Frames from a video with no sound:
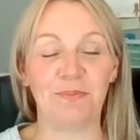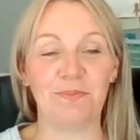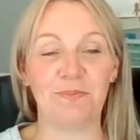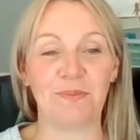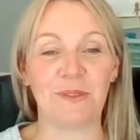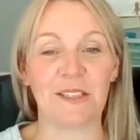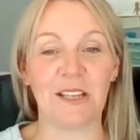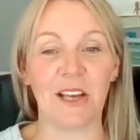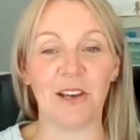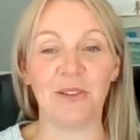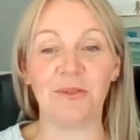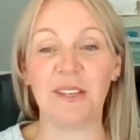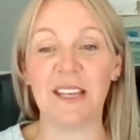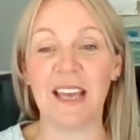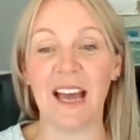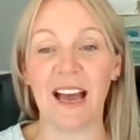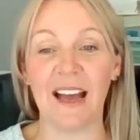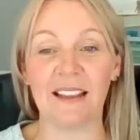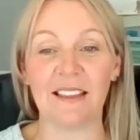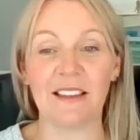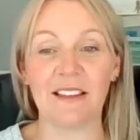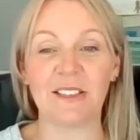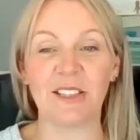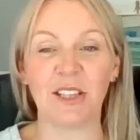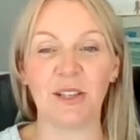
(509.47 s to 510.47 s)
So yeah,
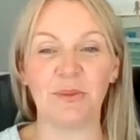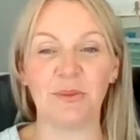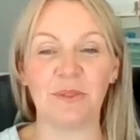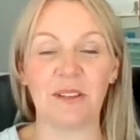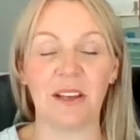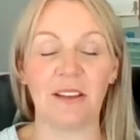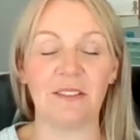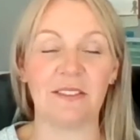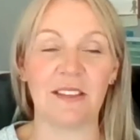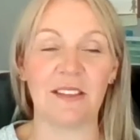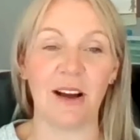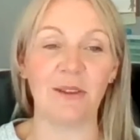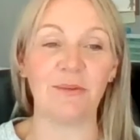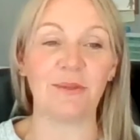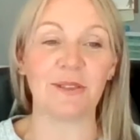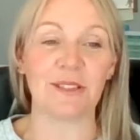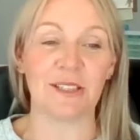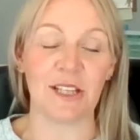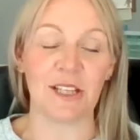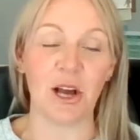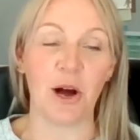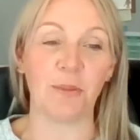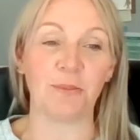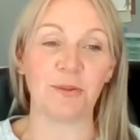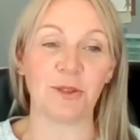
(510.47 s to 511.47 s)
so that was
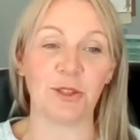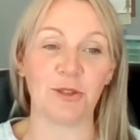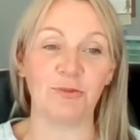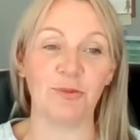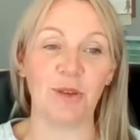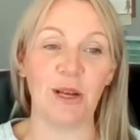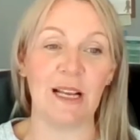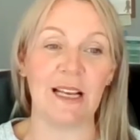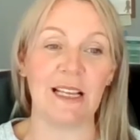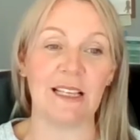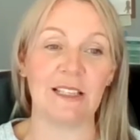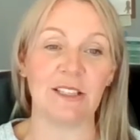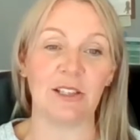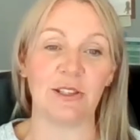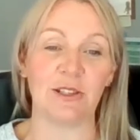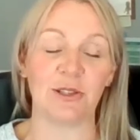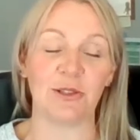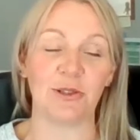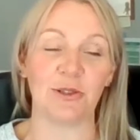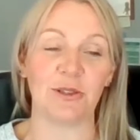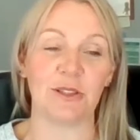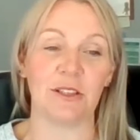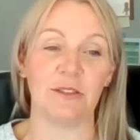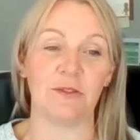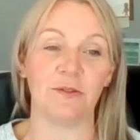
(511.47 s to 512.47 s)
the option really, to
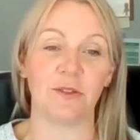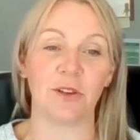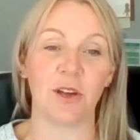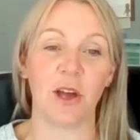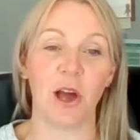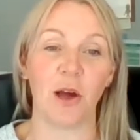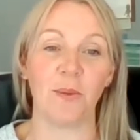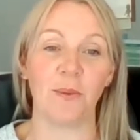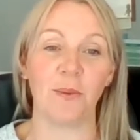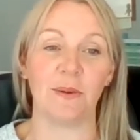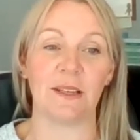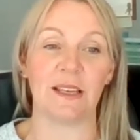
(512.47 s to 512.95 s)
sort of go